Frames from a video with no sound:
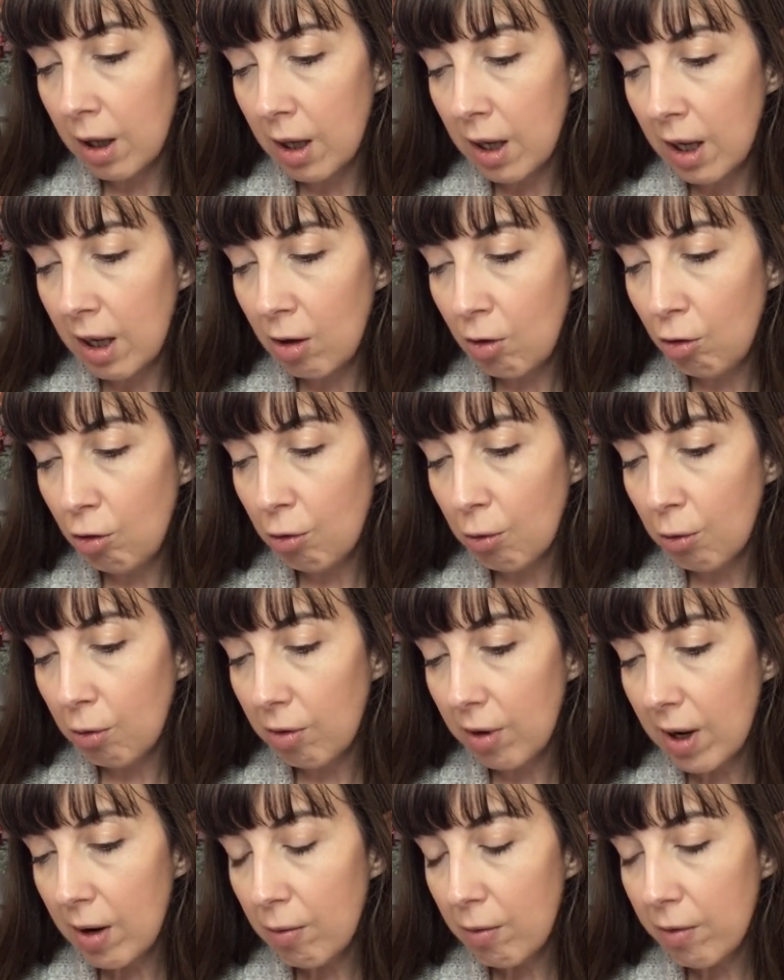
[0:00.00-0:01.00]
In
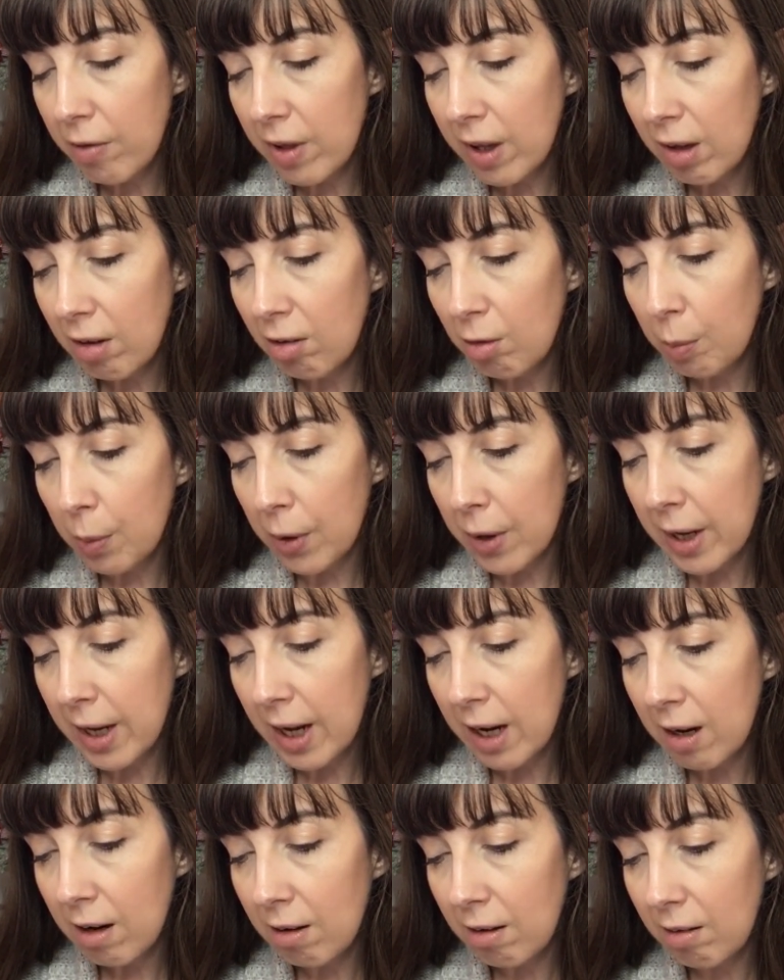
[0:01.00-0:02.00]
short, everything a spy
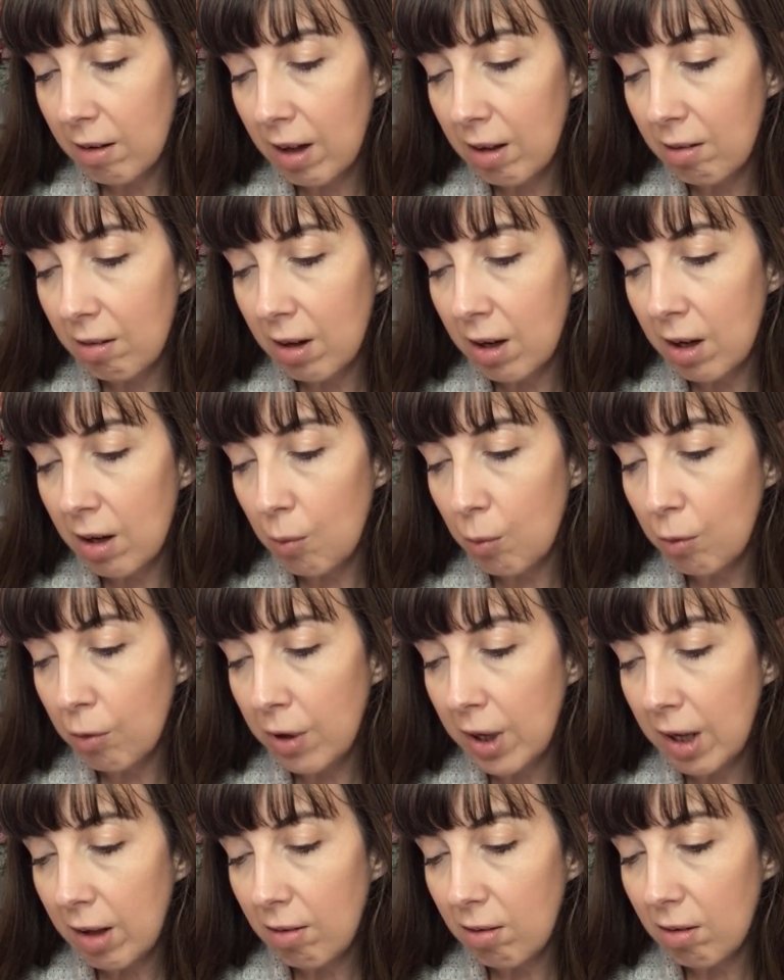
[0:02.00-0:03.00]
and assassin will
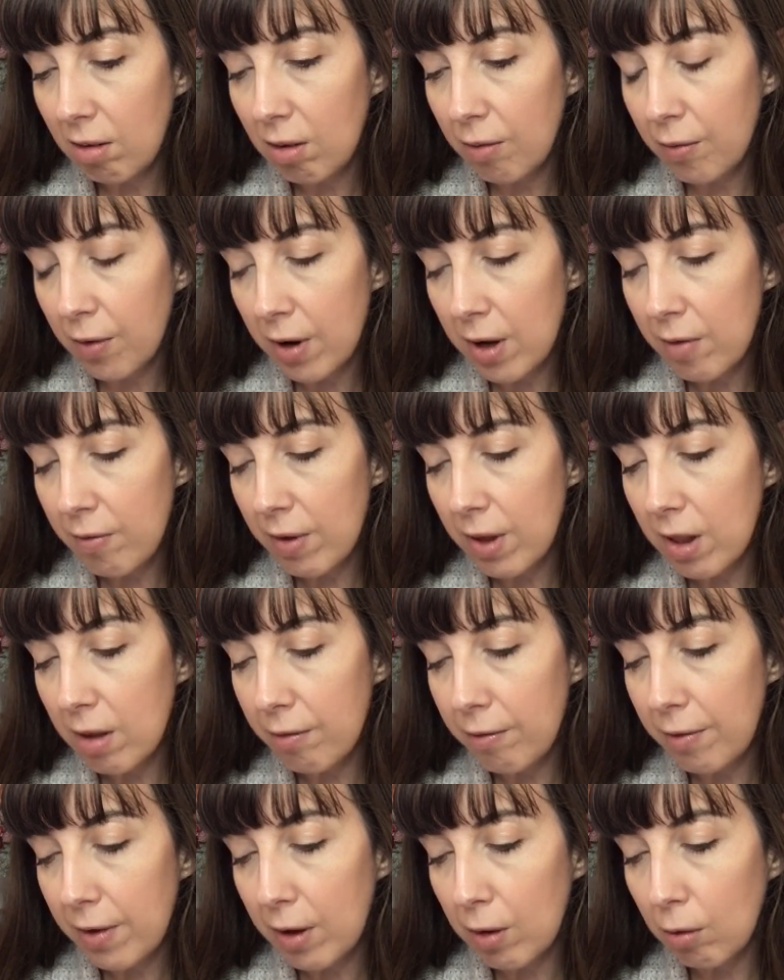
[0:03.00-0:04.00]
need to survive in the
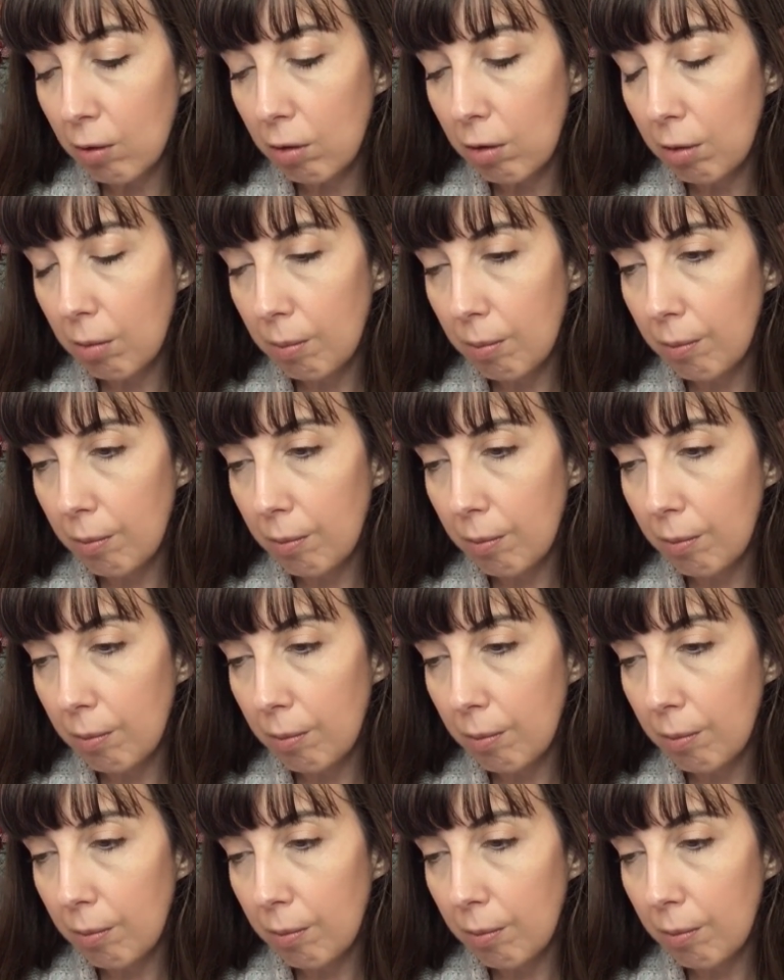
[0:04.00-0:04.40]
field.